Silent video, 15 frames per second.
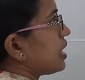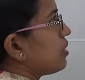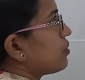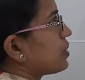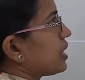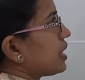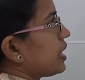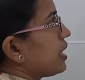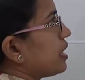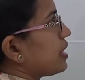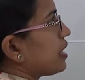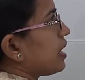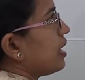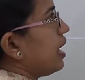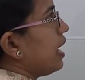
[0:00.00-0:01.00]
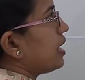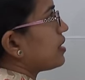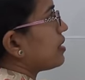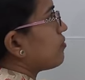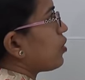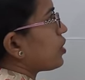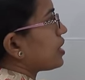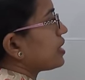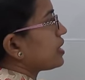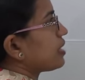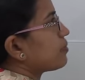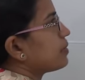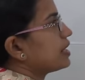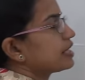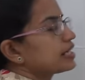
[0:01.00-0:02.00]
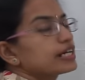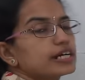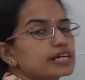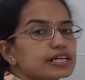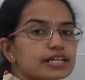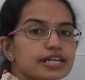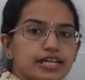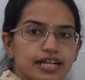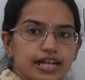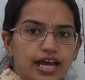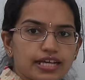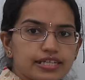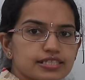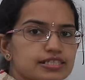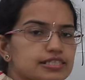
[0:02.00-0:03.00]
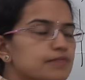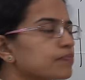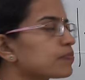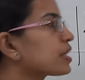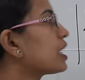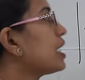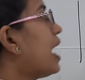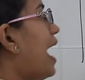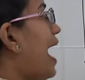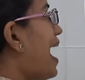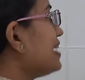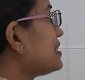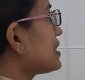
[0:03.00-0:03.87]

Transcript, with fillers: surrounding area, and the water table here declines. As